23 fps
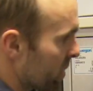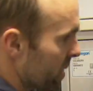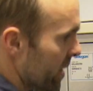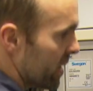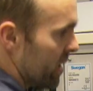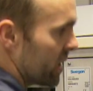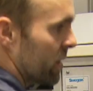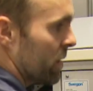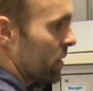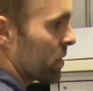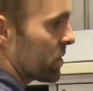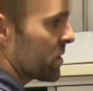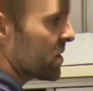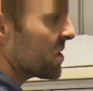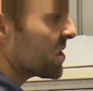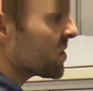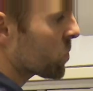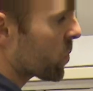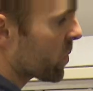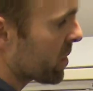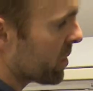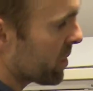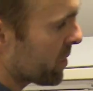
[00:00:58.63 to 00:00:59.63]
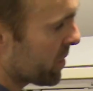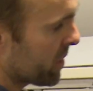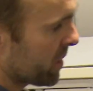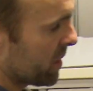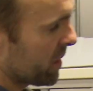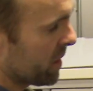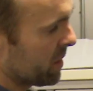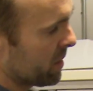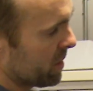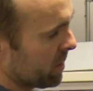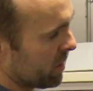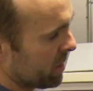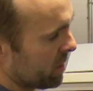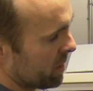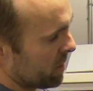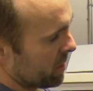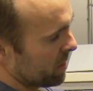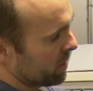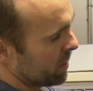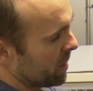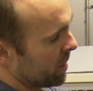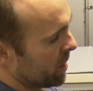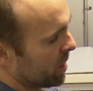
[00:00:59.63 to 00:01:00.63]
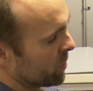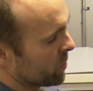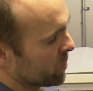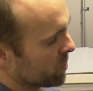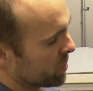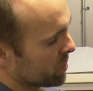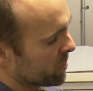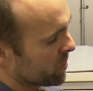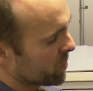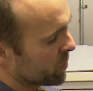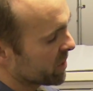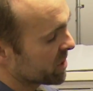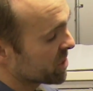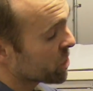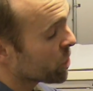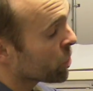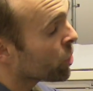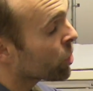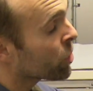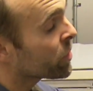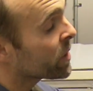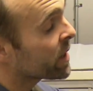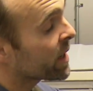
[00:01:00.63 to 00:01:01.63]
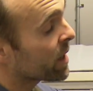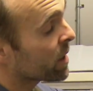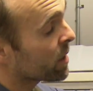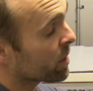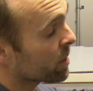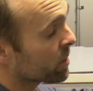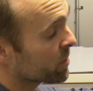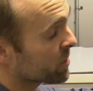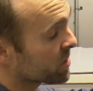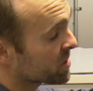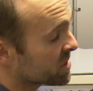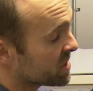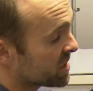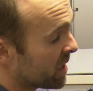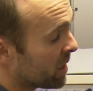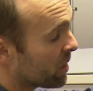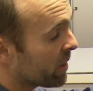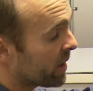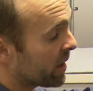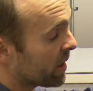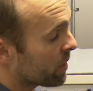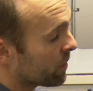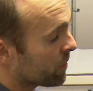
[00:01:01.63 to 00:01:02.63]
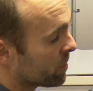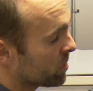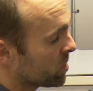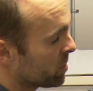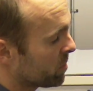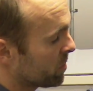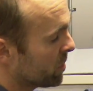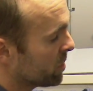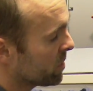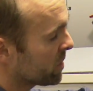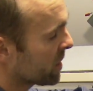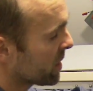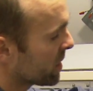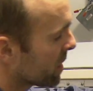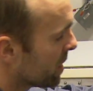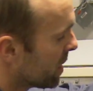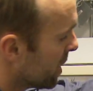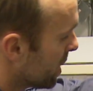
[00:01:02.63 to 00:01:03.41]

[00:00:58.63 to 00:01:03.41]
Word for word: right here, this is where the, uh, the return air, the stale air from the building,